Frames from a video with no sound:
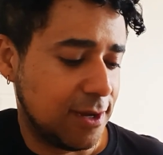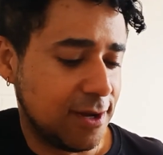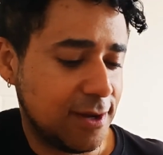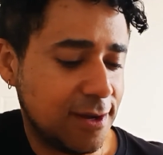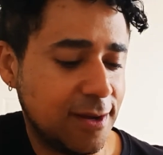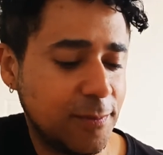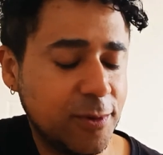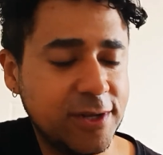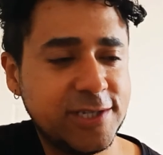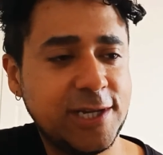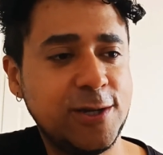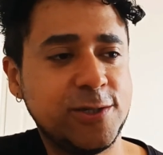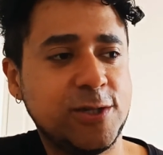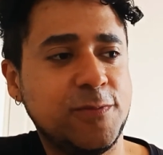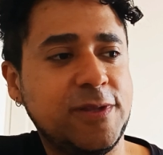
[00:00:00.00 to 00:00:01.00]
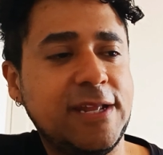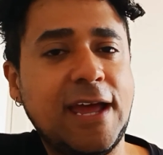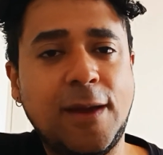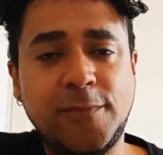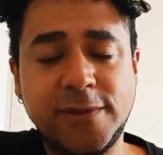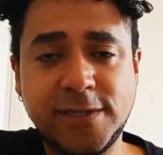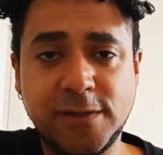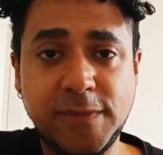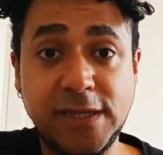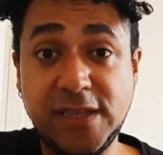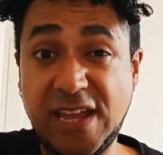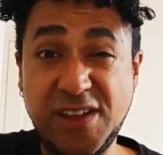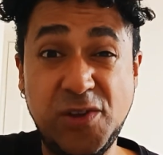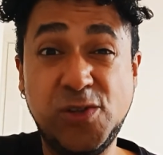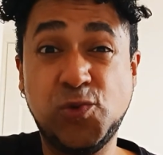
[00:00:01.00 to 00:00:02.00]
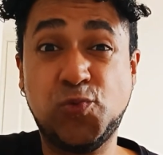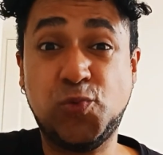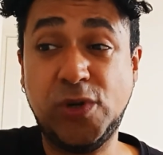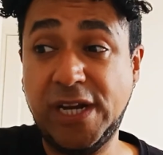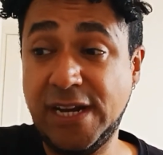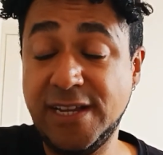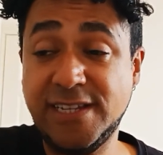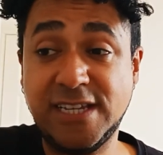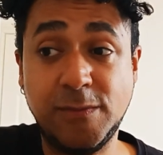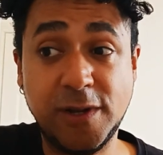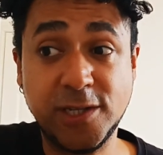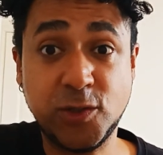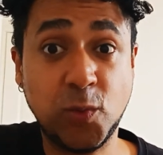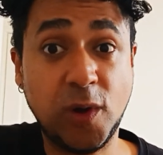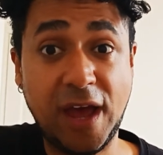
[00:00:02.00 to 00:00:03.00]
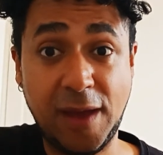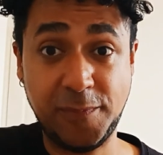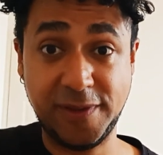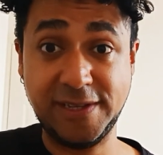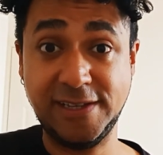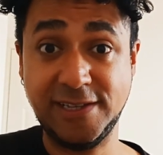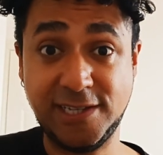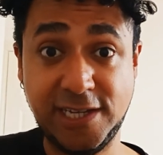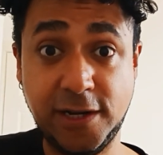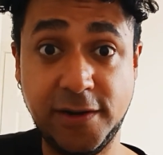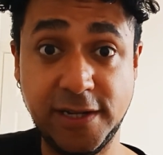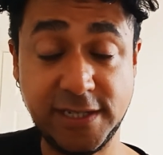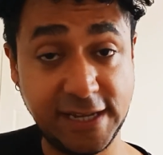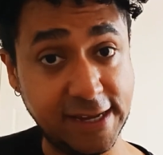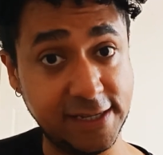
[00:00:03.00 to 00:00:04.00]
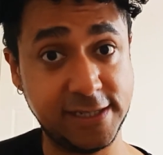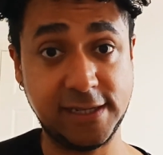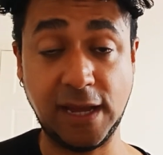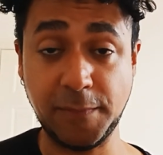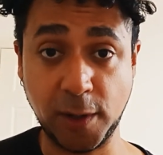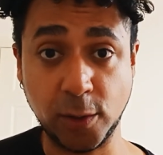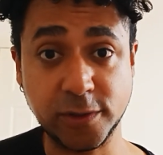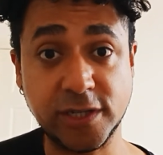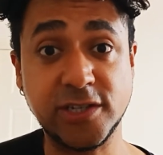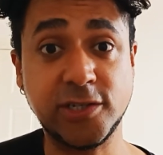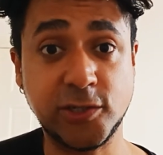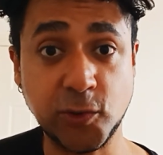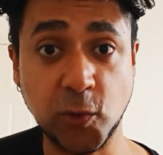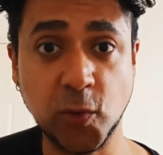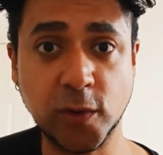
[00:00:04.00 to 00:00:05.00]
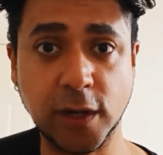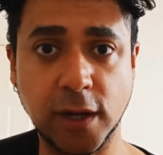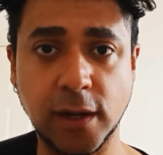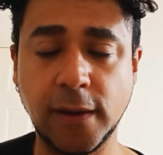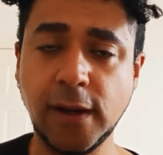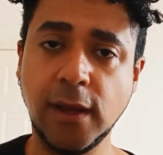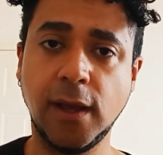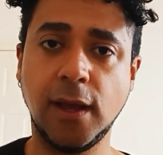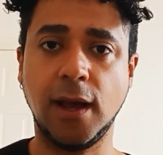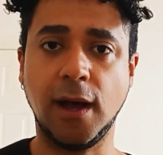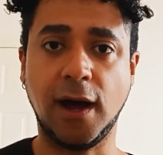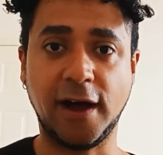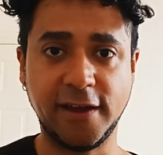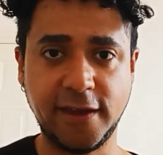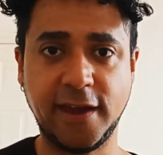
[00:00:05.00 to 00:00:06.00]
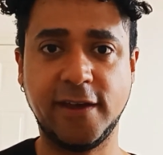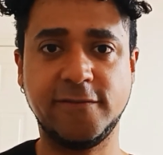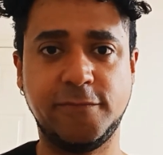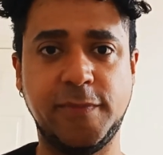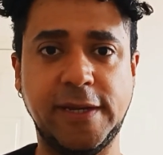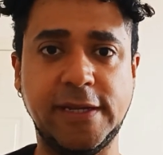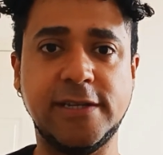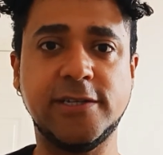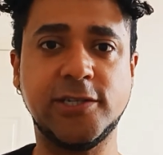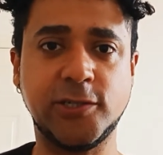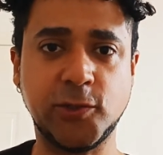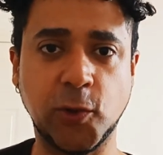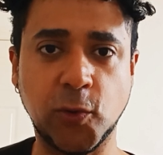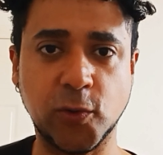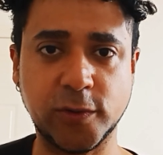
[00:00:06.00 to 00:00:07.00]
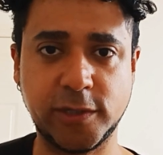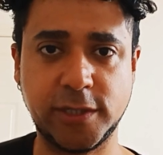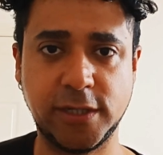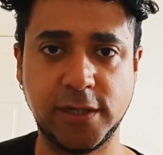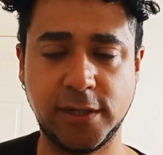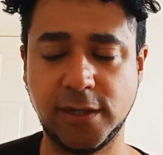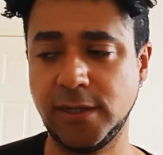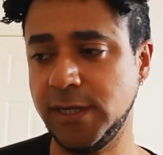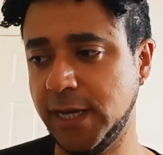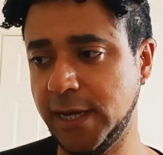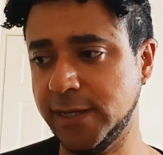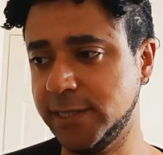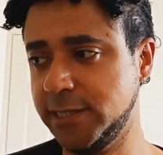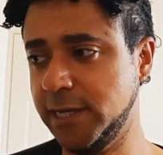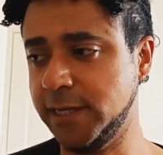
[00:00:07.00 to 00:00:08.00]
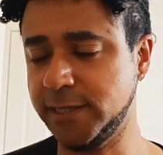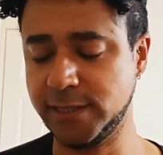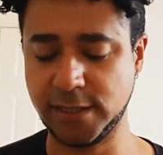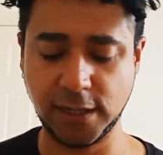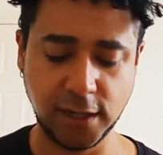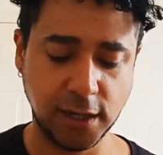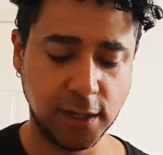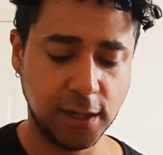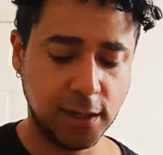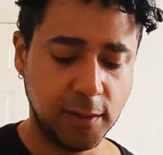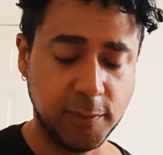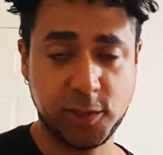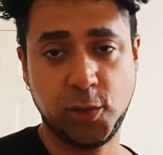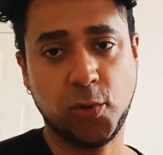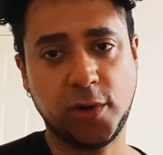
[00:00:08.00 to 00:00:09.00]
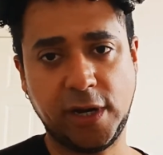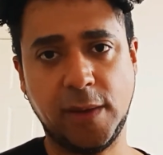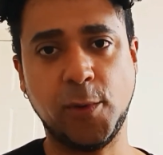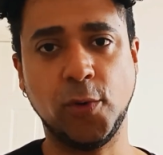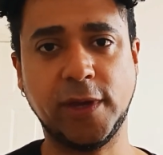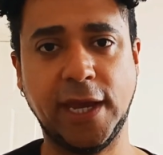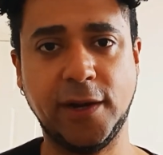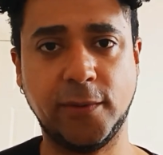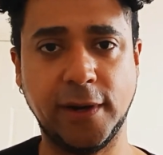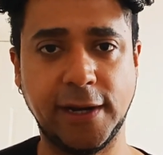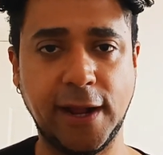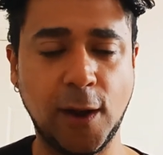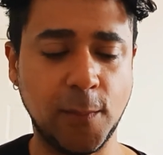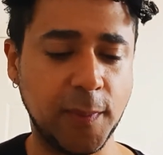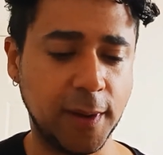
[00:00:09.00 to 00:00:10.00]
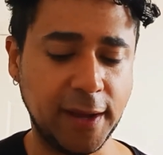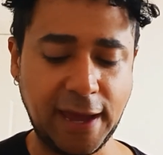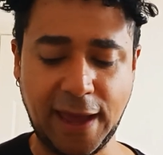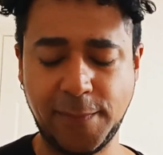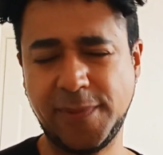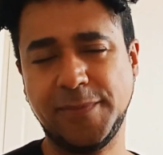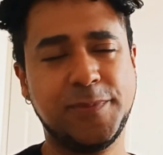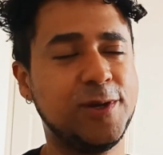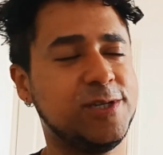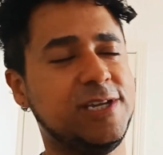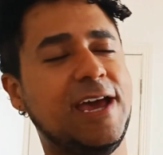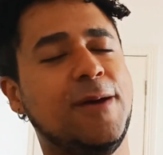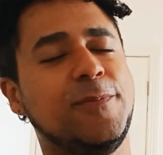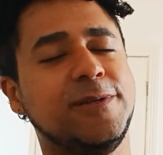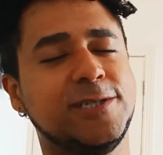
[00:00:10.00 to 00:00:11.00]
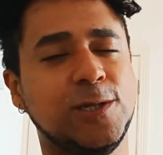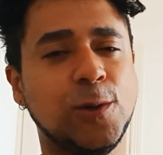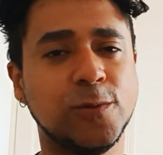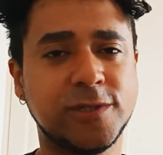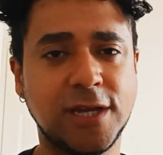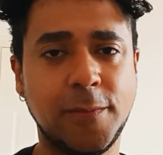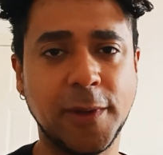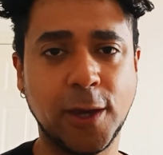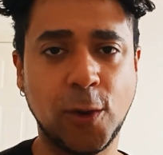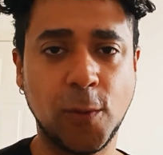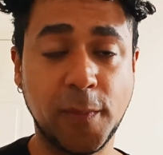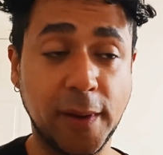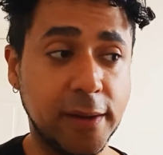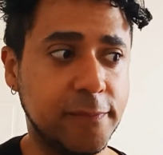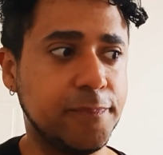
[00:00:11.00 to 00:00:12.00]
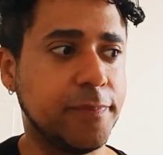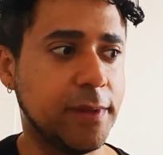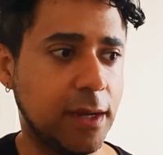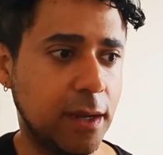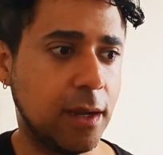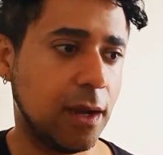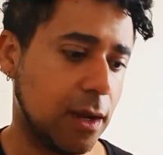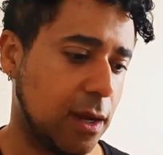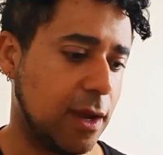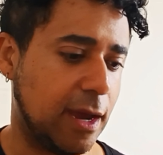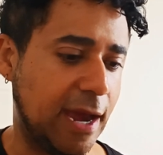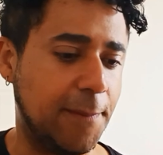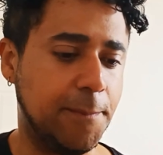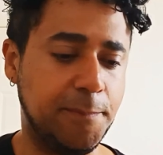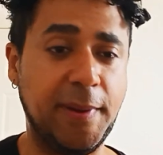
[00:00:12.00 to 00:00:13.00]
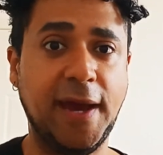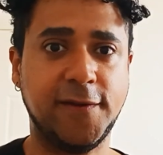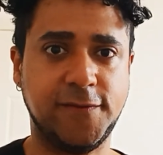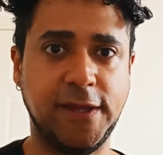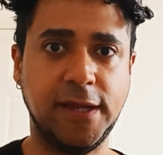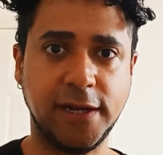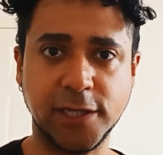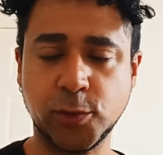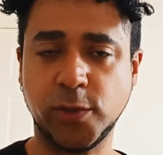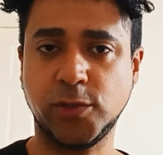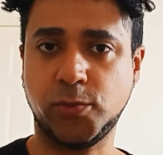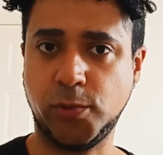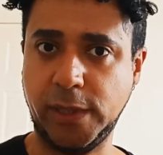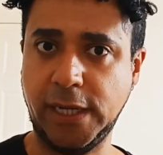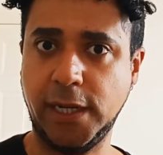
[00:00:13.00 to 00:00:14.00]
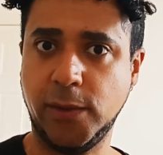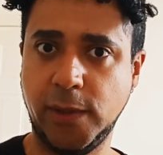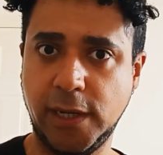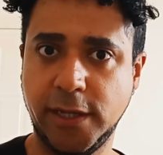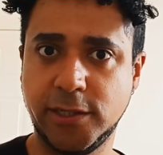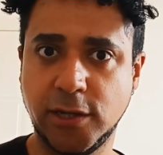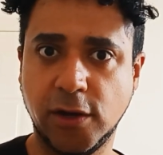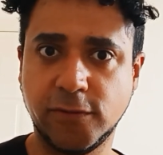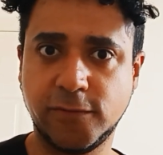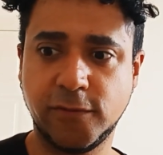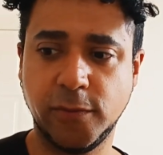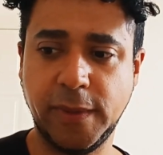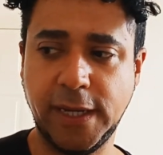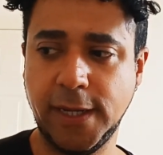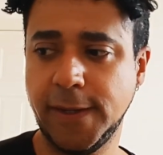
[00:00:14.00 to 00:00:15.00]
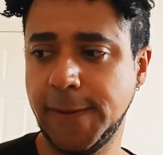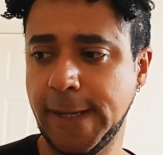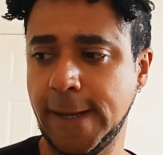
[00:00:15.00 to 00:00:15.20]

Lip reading: I'm going to tell you something that happened to me that is really similar to what happened in the series. Yes, about a stalker. I have been stalked. Yes. But don't worry, I'm okay right now, but it happened because it happened a long time ago, but back then it was really tough for me.